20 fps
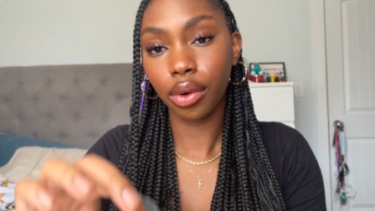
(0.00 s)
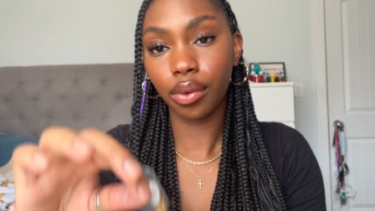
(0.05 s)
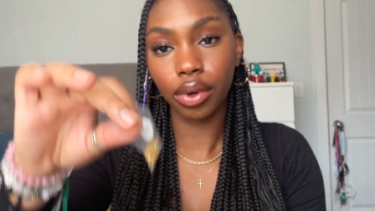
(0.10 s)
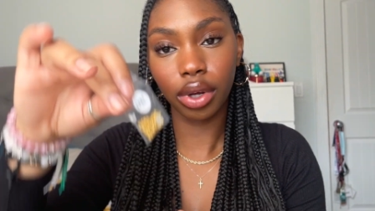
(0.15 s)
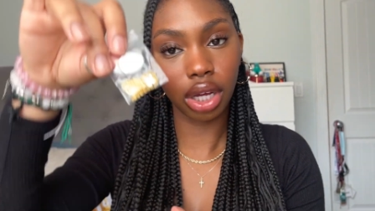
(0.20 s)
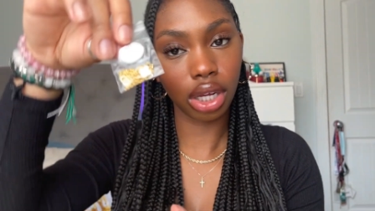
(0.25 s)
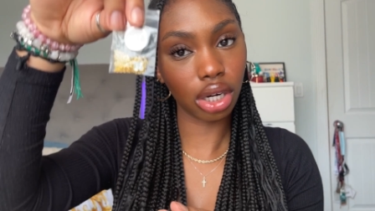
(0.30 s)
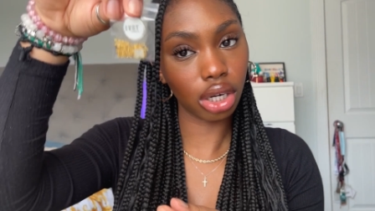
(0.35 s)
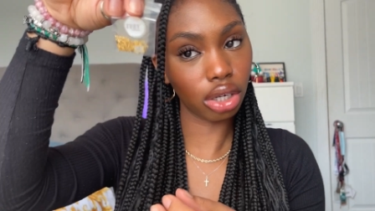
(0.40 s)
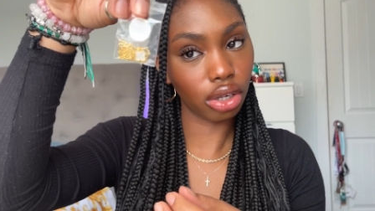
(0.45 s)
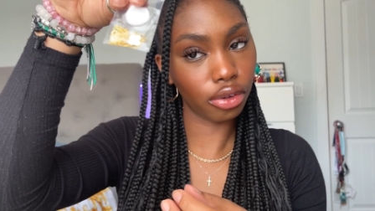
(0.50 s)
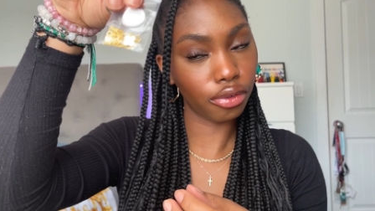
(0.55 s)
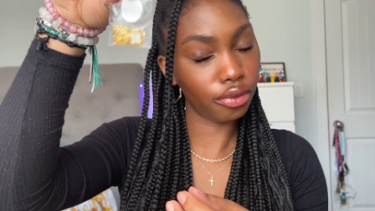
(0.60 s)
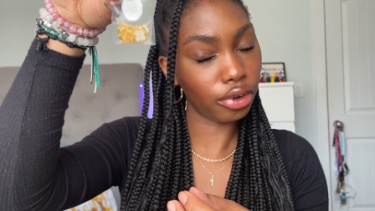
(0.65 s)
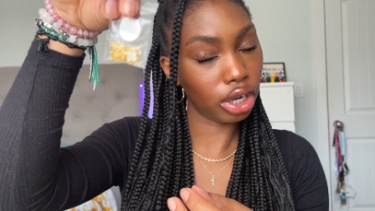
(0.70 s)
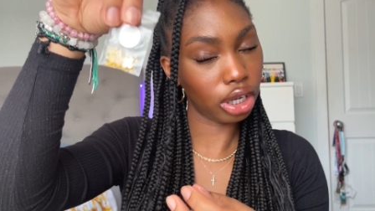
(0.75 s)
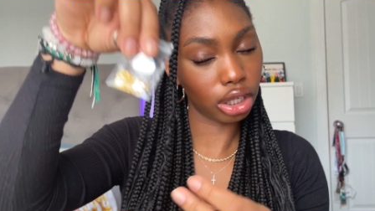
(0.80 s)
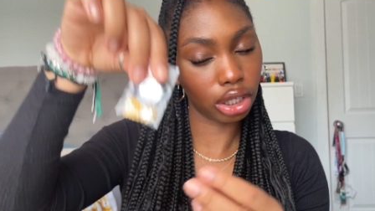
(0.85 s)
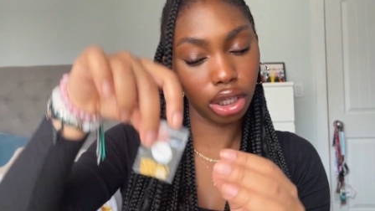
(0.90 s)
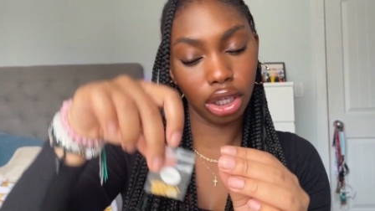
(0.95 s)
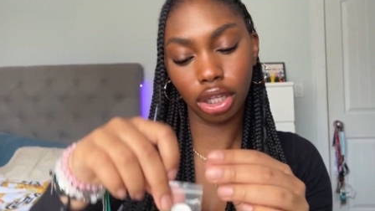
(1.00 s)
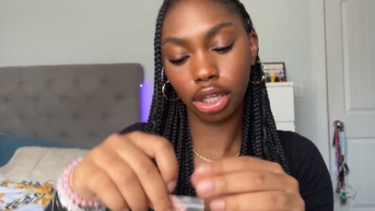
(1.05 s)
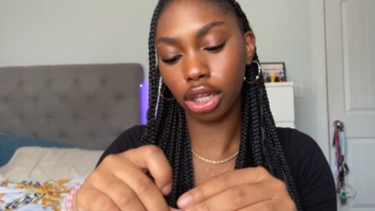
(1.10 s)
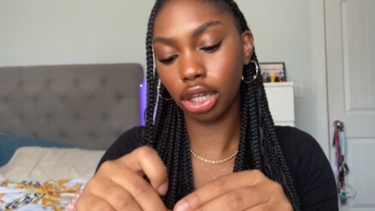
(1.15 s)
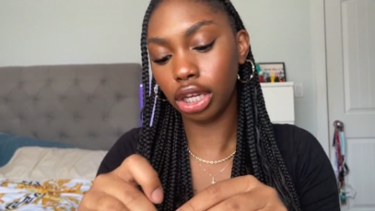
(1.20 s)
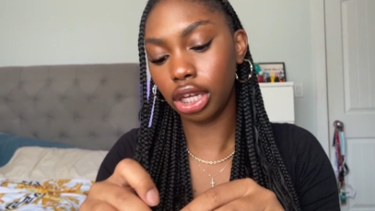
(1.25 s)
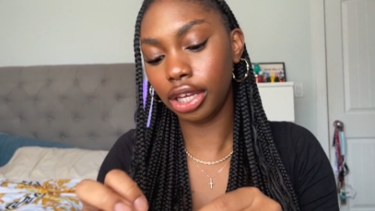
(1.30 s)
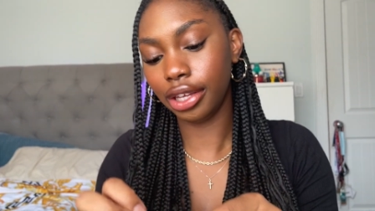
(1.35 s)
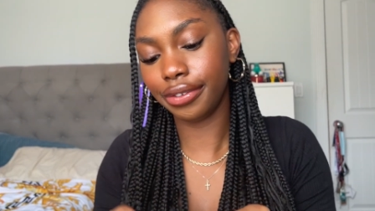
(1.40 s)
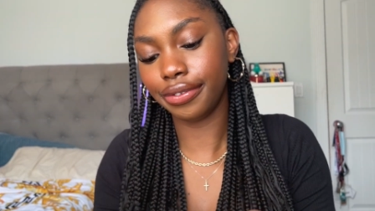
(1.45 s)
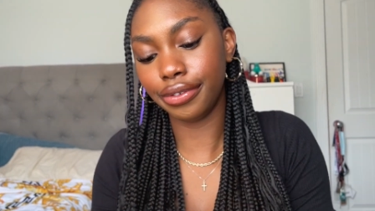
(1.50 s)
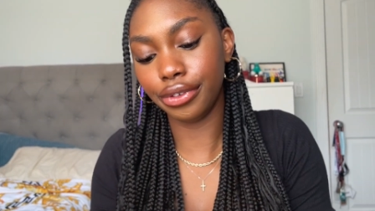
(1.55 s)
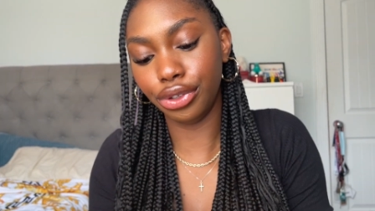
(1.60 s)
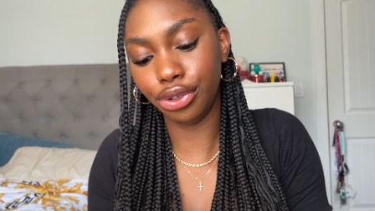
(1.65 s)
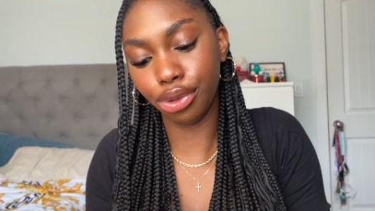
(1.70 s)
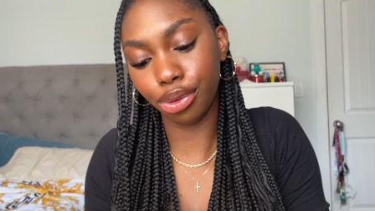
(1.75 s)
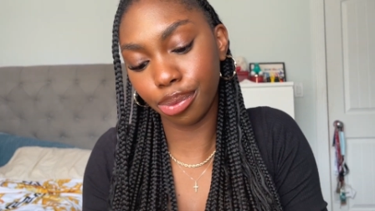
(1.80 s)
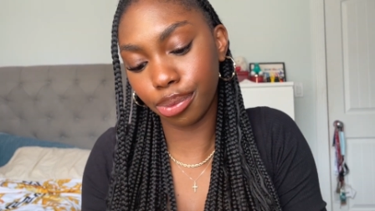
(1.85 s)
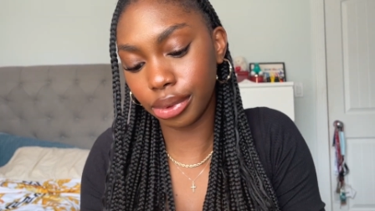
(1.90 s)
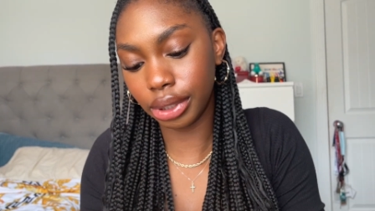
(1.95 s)
We got a little Van Cleef
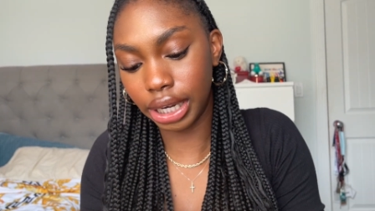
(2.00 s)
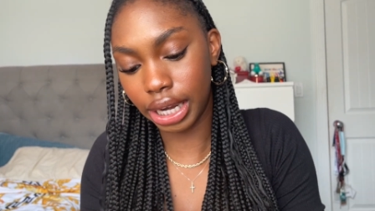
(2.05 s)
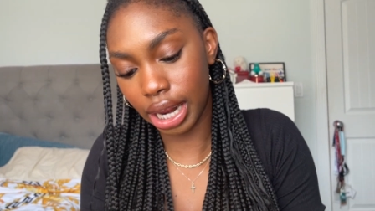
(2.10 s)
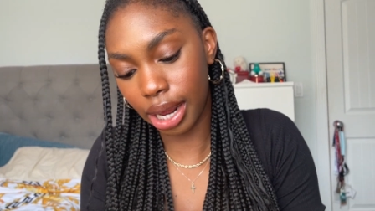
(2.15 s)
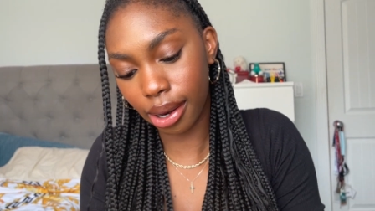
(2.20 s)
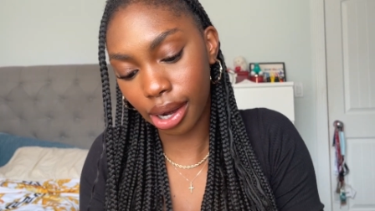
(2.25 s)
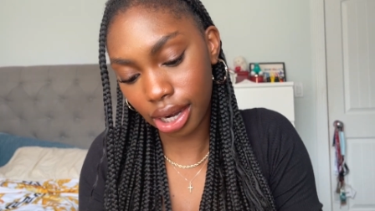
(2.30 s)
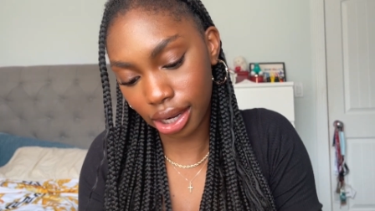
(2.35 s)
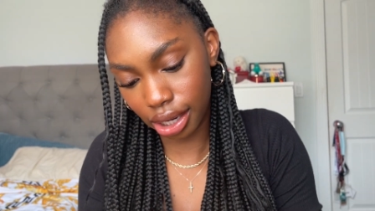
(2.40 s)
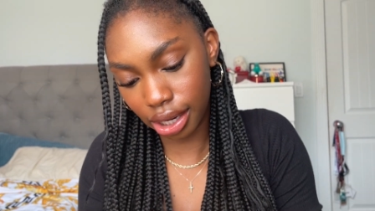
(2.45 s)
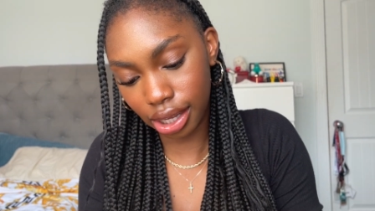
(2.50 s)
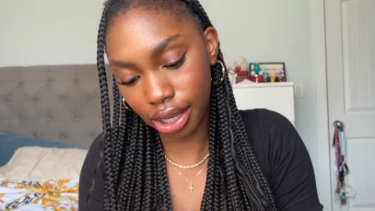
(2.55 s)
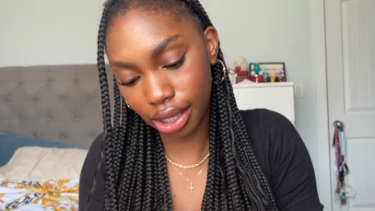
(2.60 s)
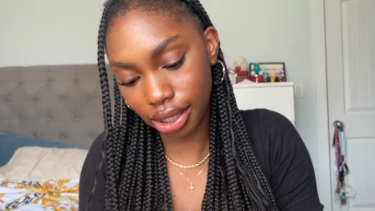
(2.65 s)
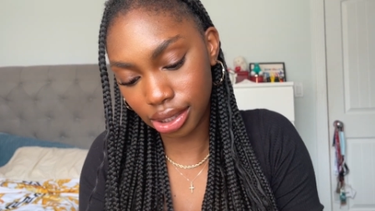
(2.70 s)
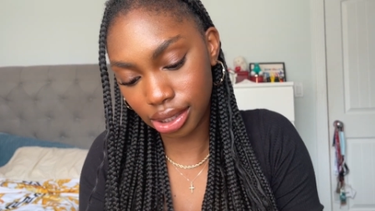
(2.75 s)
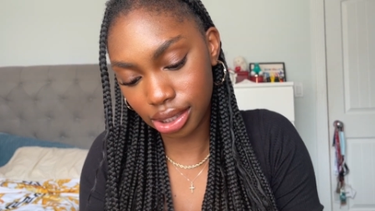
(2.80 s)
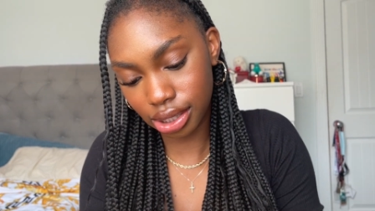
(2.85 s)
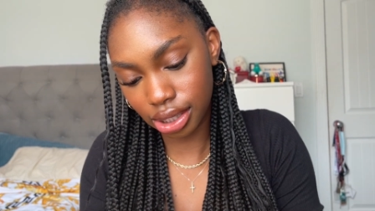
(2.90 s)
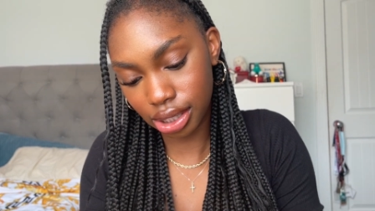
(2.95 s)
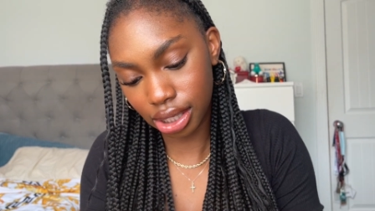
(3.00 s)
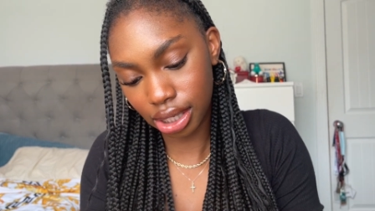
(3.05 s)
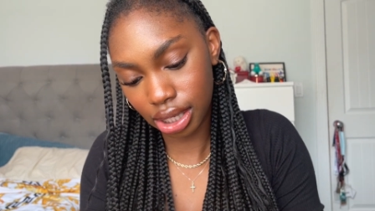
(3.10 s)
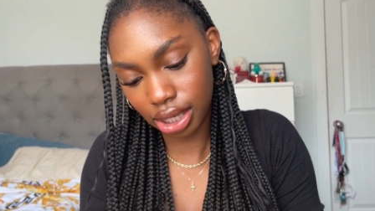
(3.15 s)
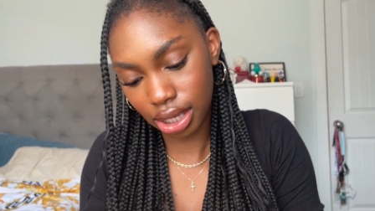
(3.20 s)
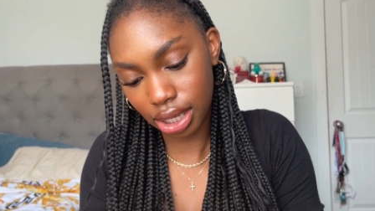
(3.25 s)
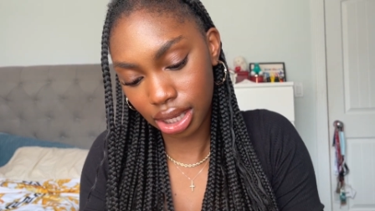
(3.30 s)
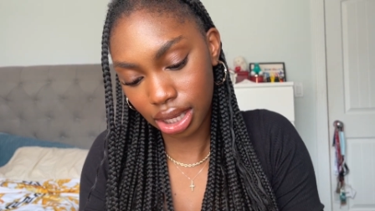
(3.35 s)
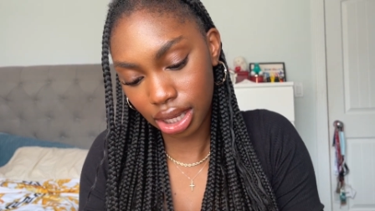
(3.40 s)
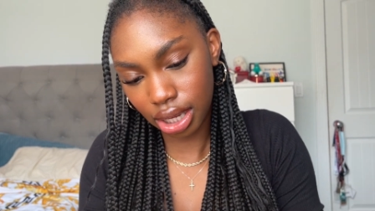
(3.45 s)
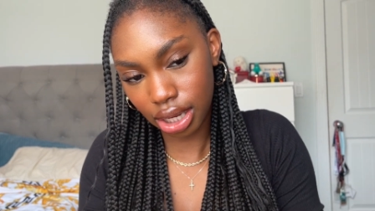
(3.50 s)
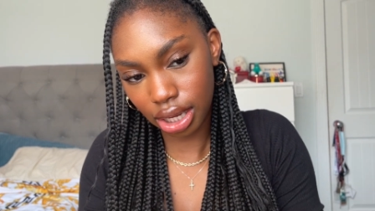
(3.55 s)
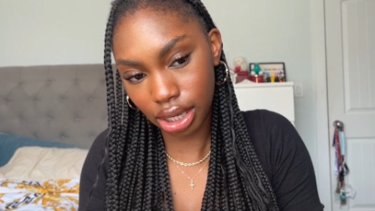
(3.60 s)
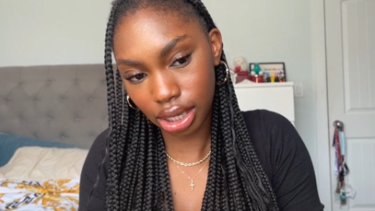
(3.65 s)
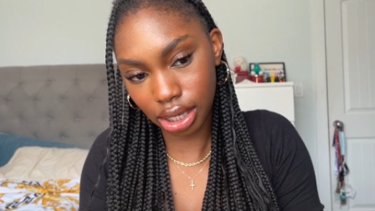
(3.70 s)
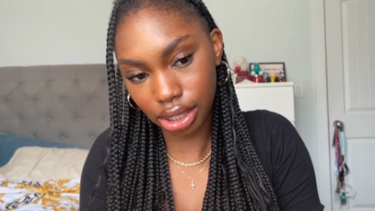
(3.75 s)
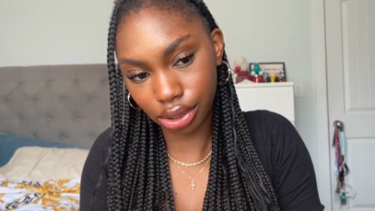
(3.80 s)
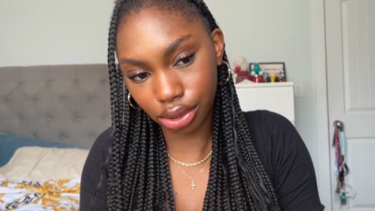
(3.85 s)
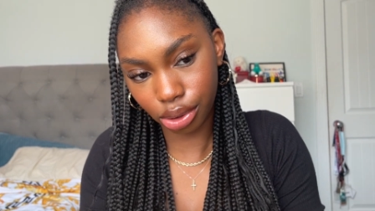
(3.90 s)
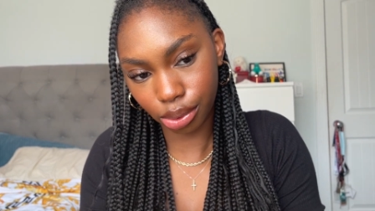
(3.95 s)
dupe necklace.
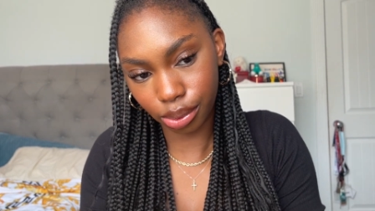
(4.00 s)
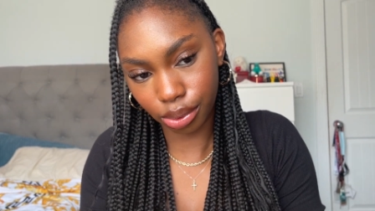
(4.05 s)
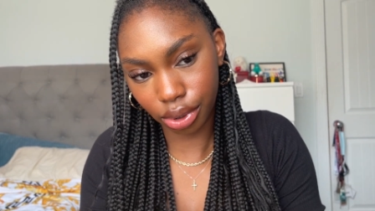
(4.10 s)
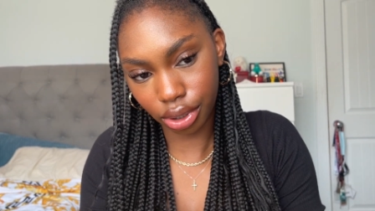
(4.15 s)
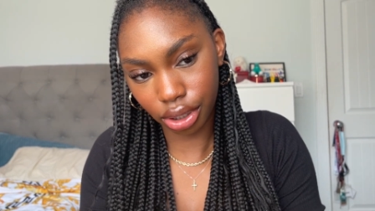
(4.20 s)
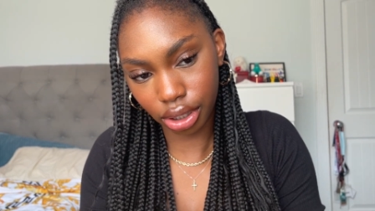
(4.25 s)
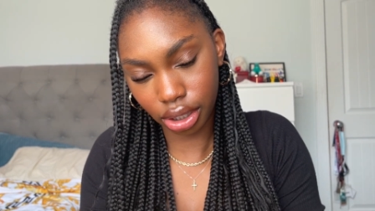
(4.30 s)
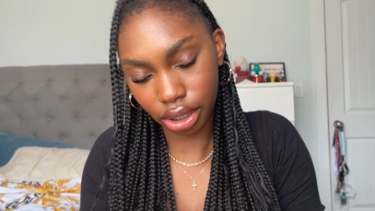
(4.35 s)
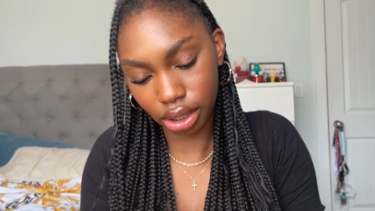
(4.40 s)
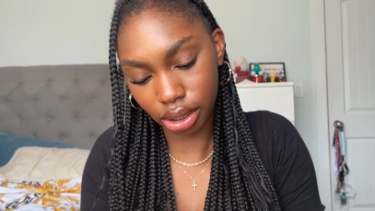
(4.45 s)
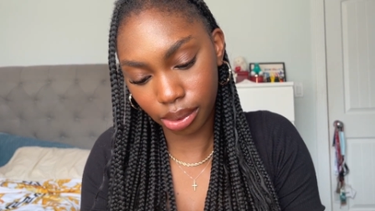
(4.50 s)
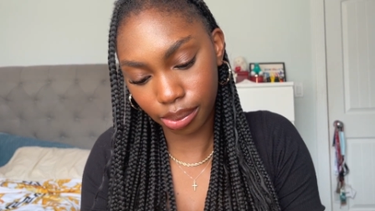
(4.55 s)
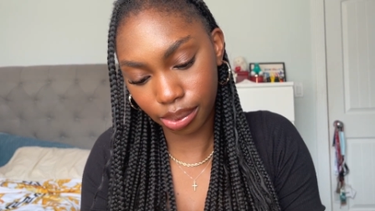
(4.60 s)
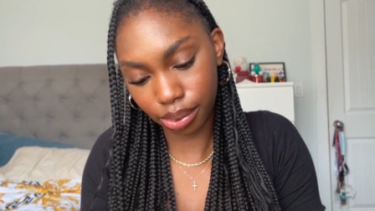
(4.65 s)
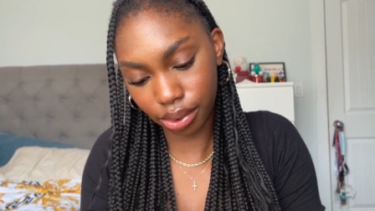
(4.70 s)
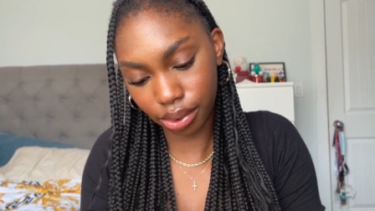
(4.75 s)
Let's open her up.